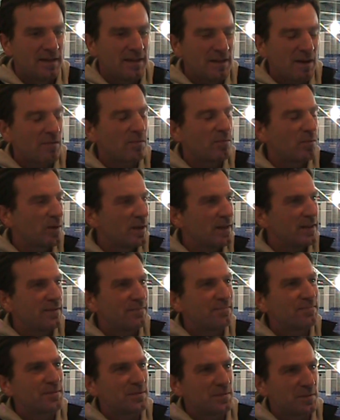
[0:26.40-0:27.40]
really,
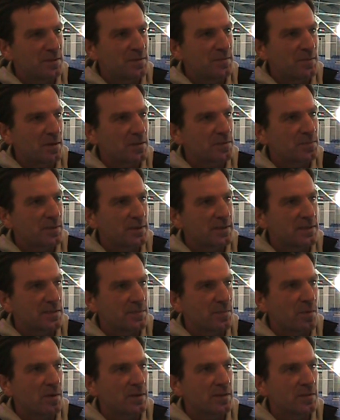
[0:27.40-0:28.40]
to be honest, pretty
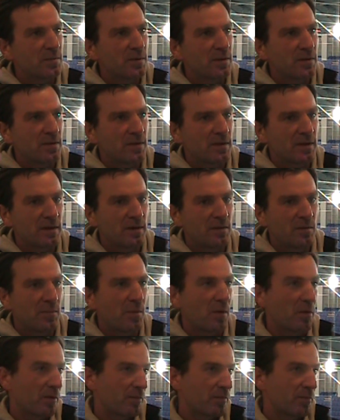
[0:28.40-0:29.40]
disappointed with
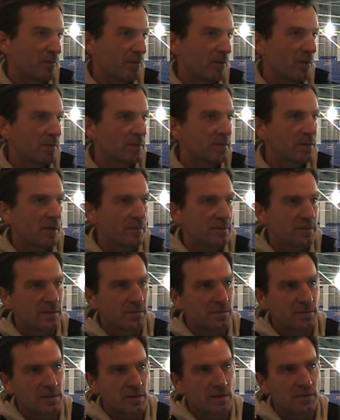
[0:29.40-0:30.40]
both our performance and obviously
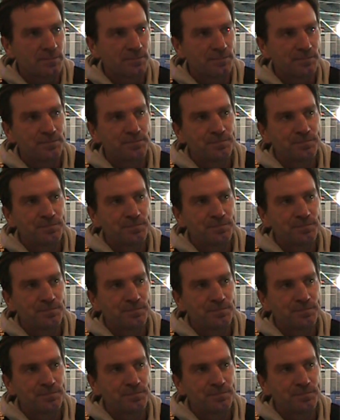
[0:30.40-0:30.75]
the result.